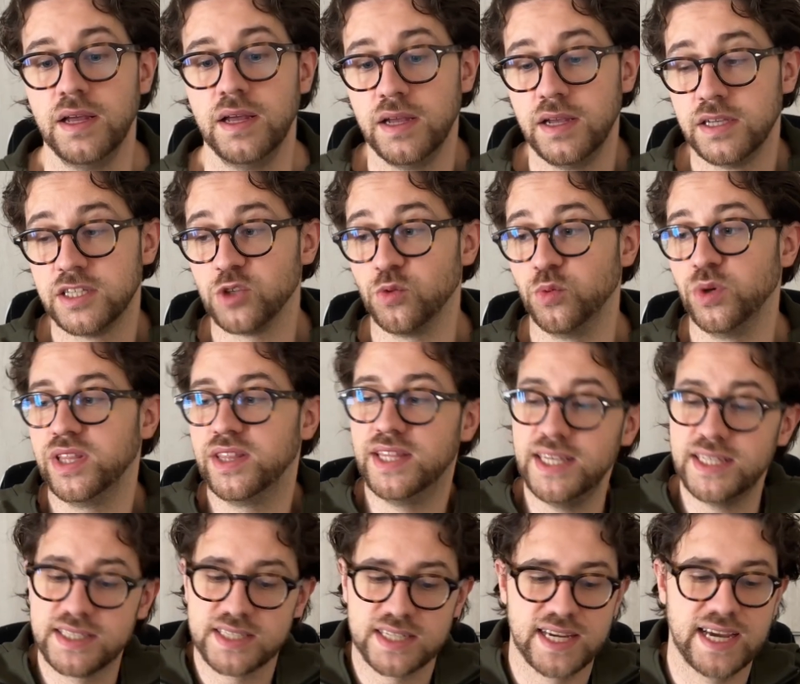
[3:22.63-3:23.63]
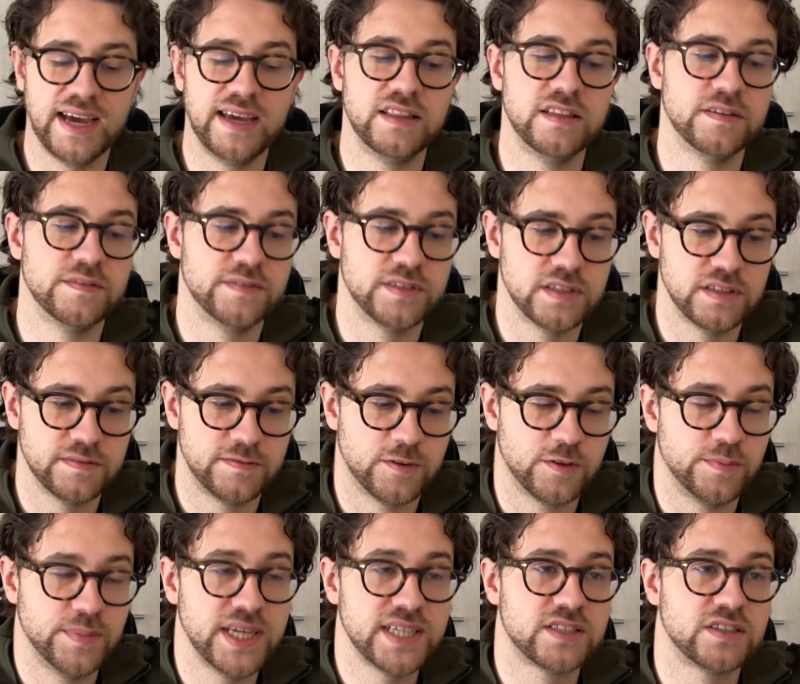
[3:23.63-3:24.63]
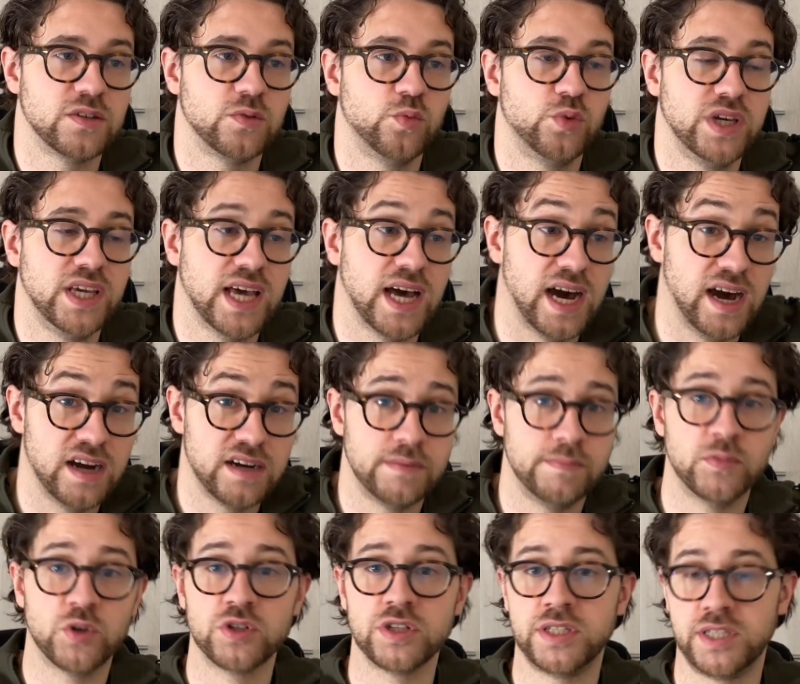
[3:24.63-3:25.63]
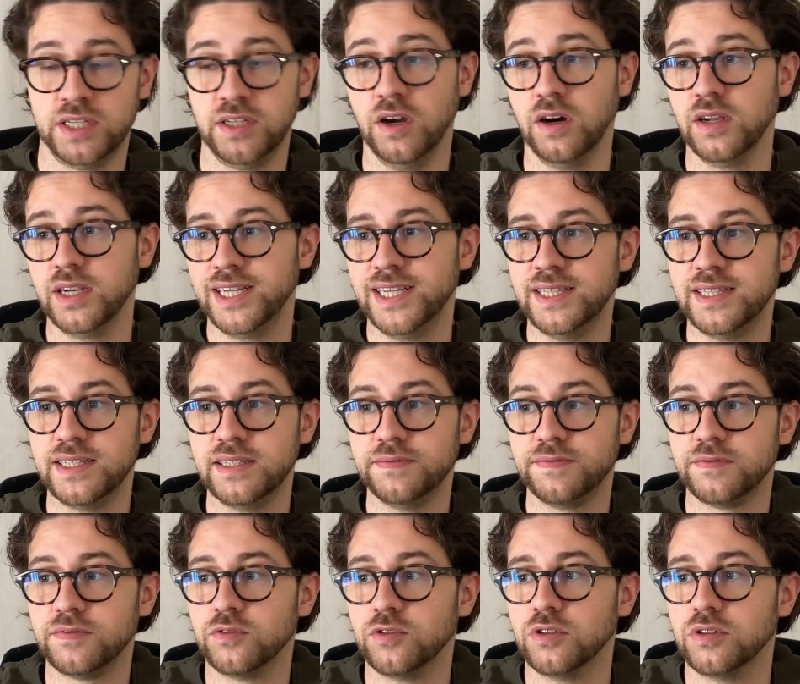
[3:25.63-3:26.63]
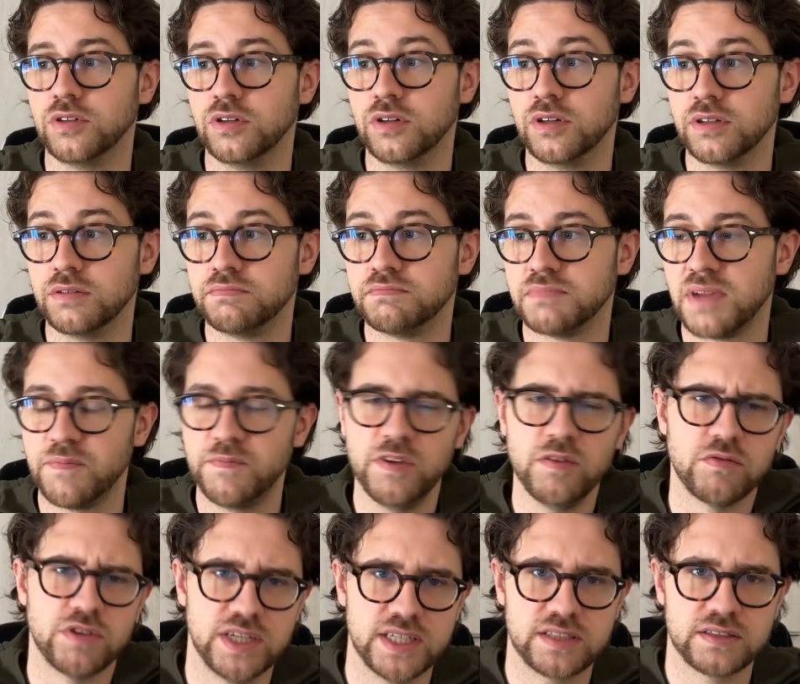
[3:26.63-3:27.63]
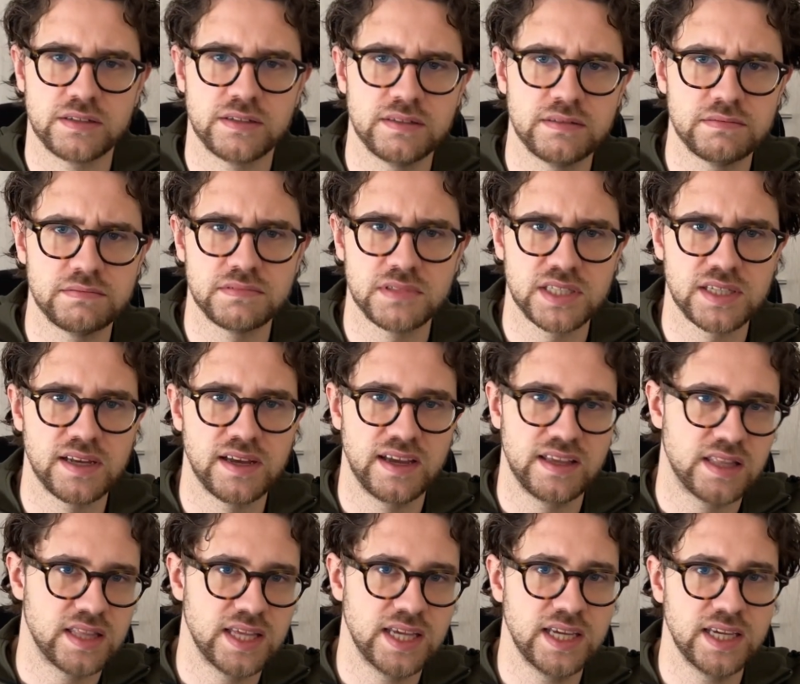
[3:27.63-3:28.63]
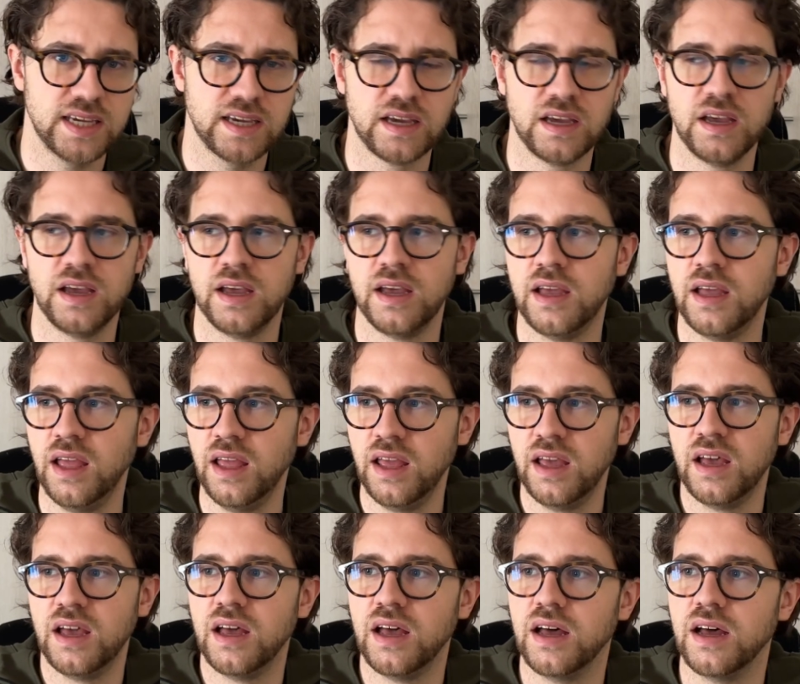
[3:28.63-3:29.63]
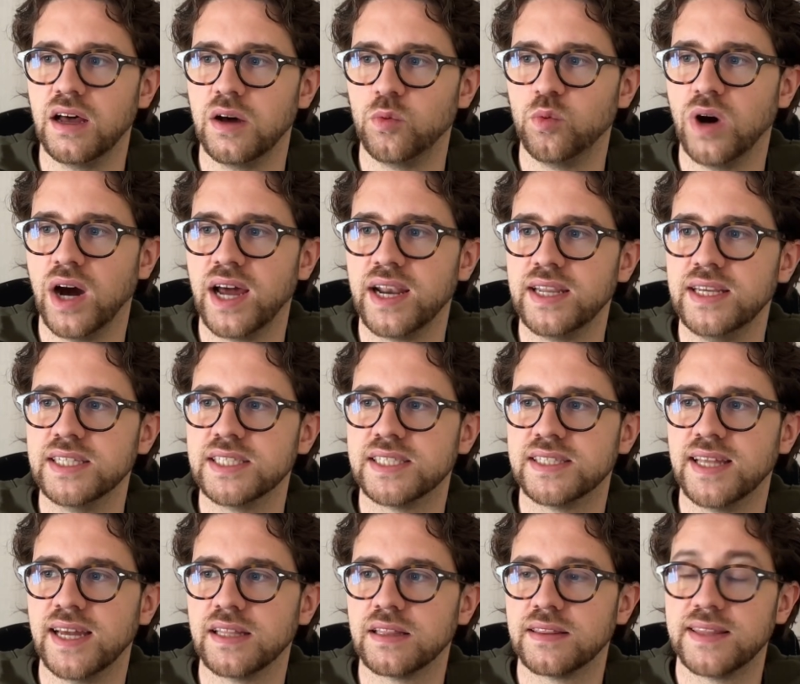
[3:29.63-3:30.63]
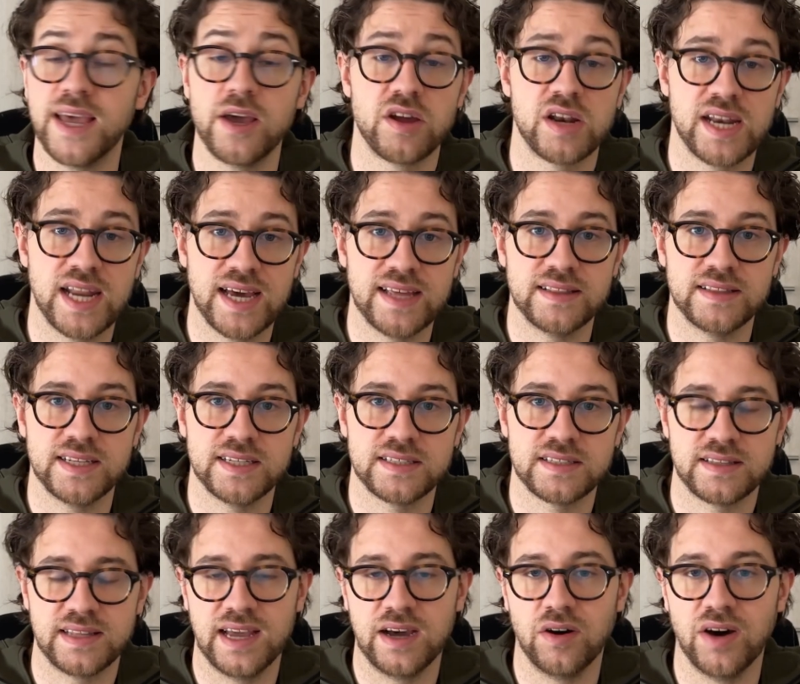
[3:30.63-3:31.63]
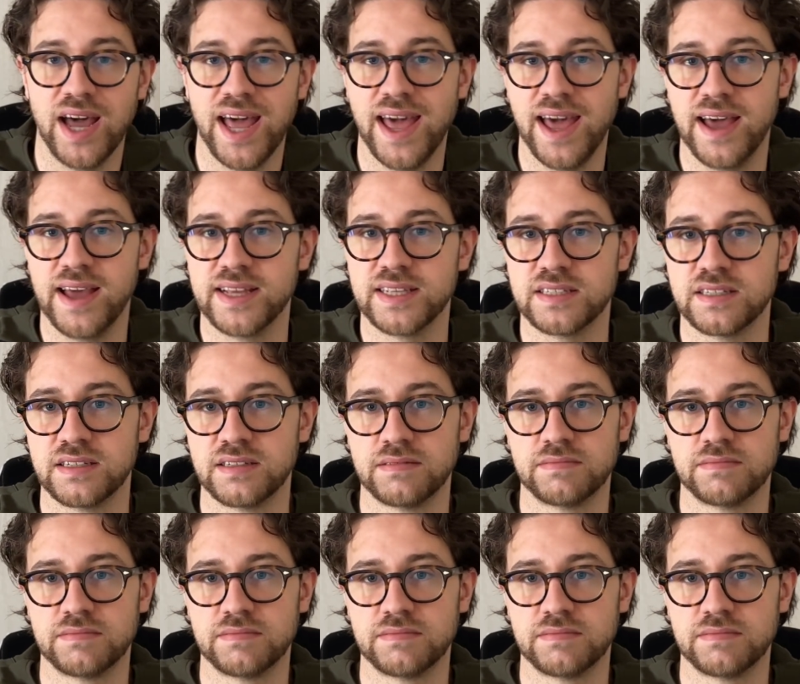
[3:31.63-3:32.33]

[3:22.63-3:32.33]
So with this kind of formation, we are more solid for a few reasons, I think. One is that Theo Hernandez now has